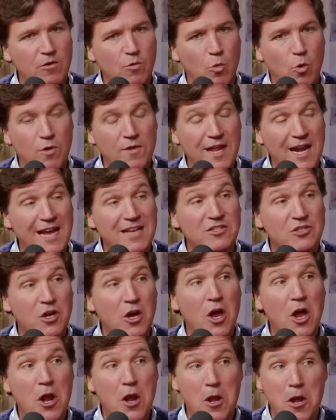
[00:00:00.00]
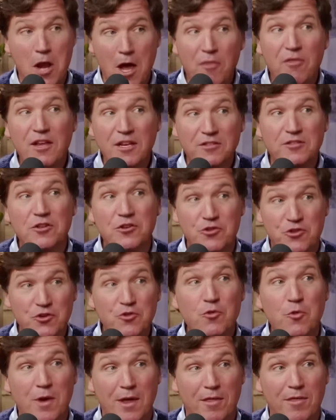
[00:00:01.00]
a war that has nothing to
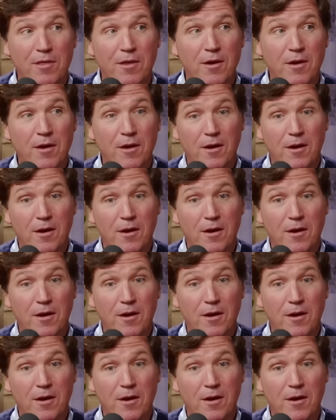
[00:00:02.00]
do with